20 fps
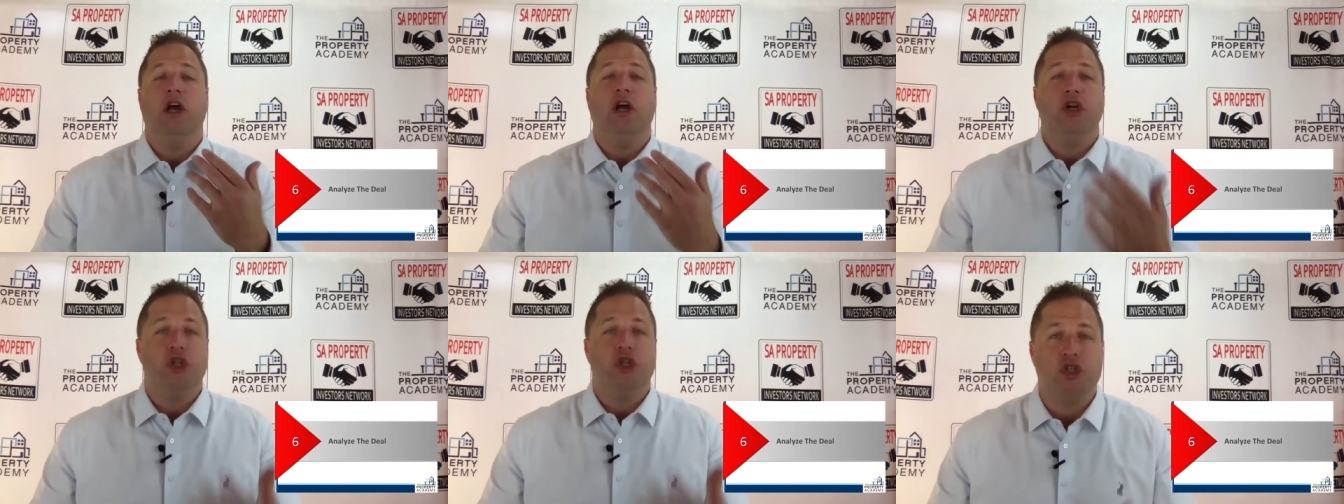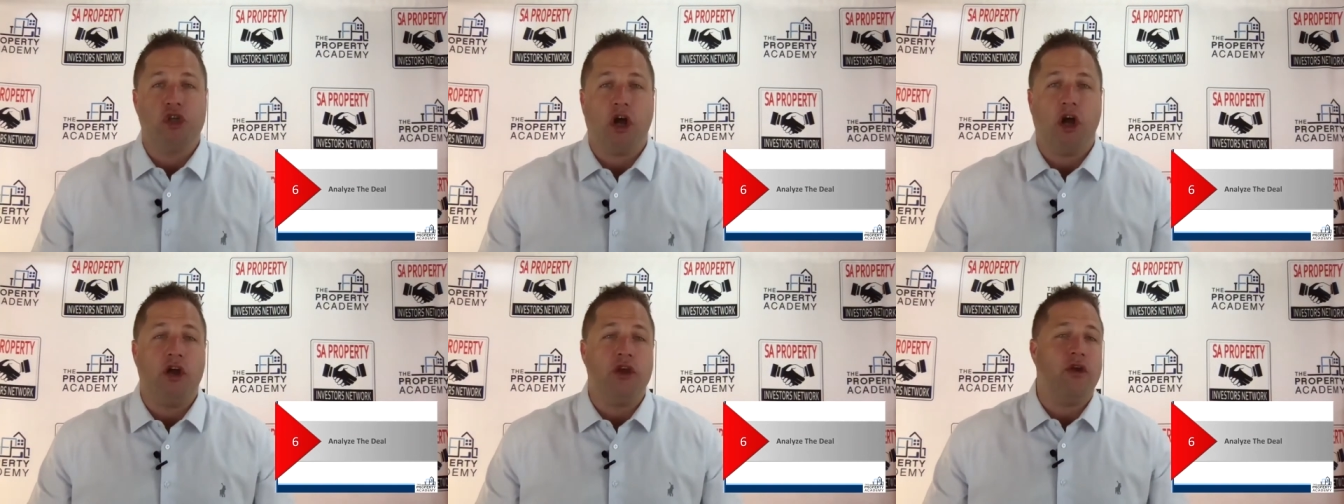
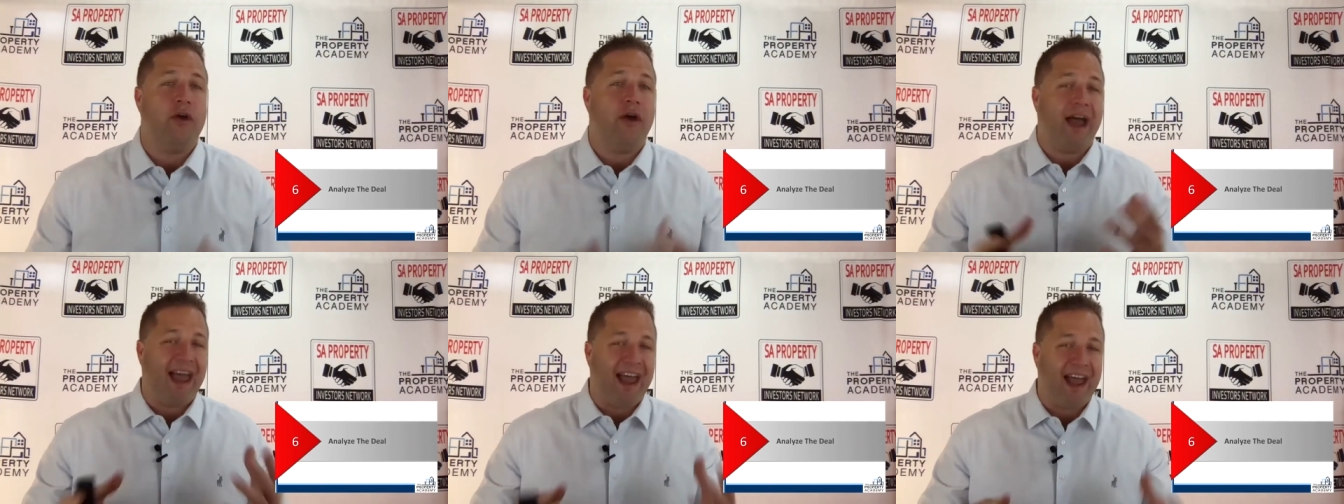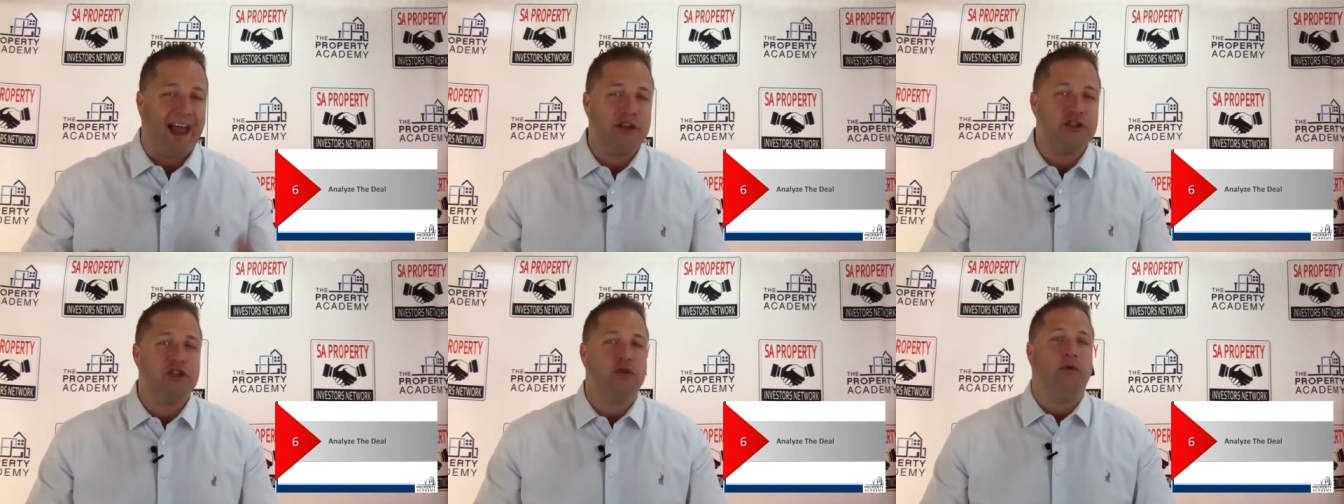showing you
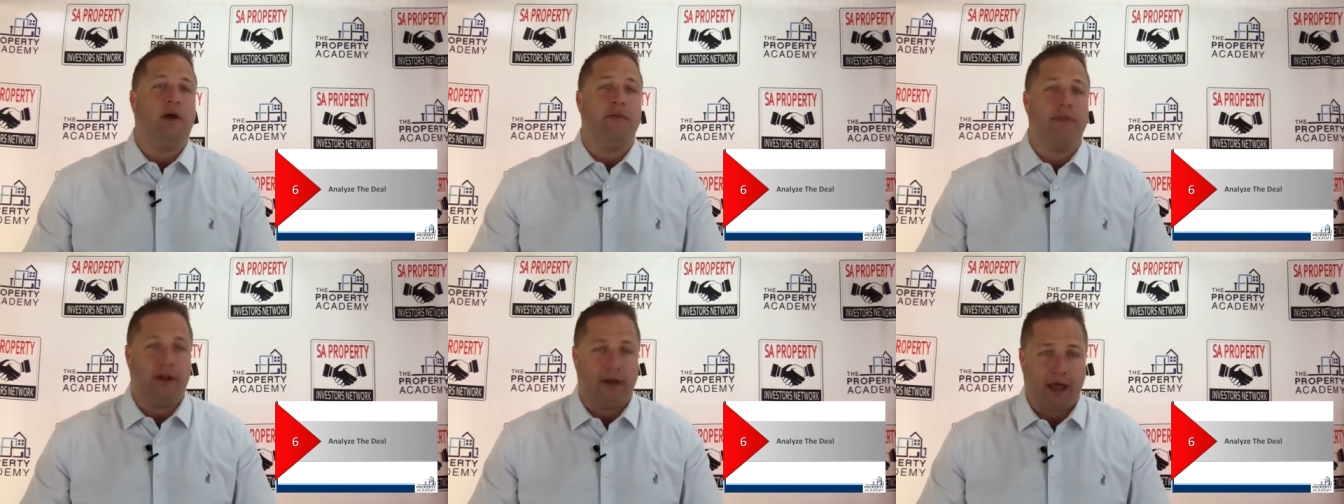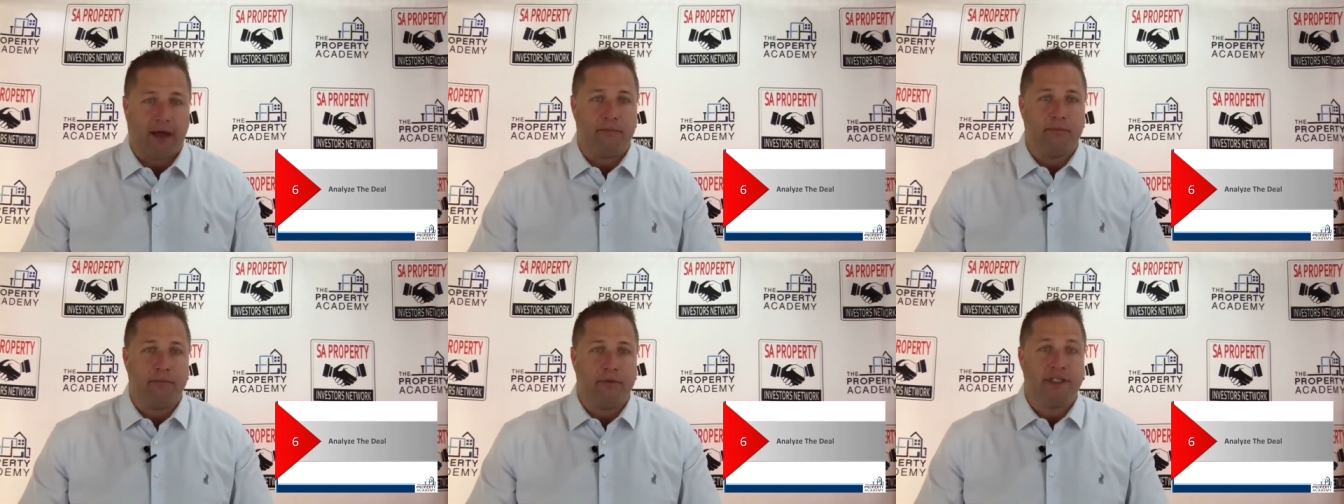how to run the
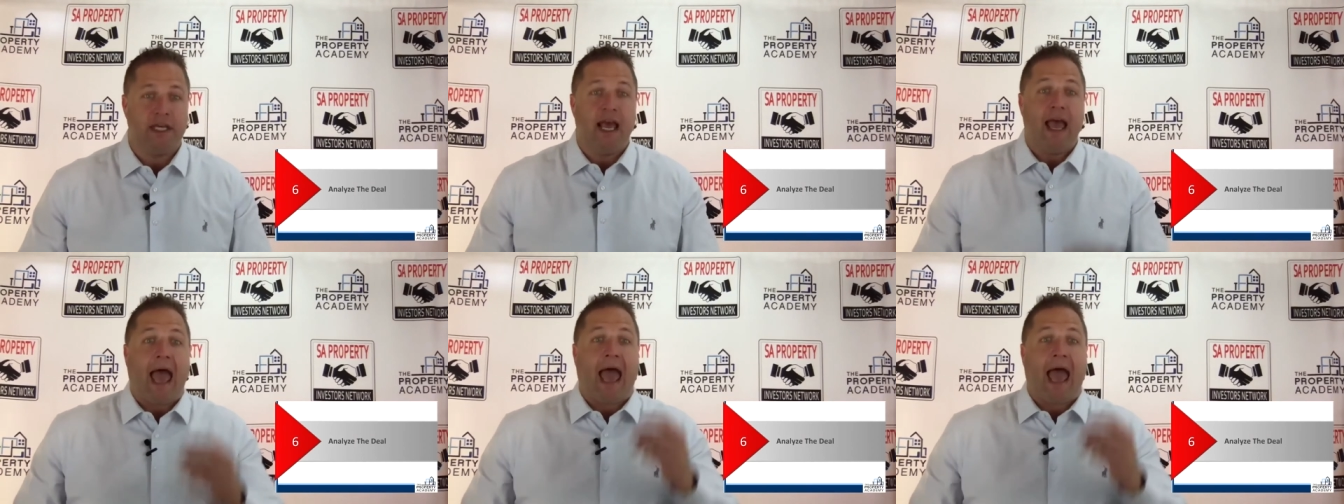numbers?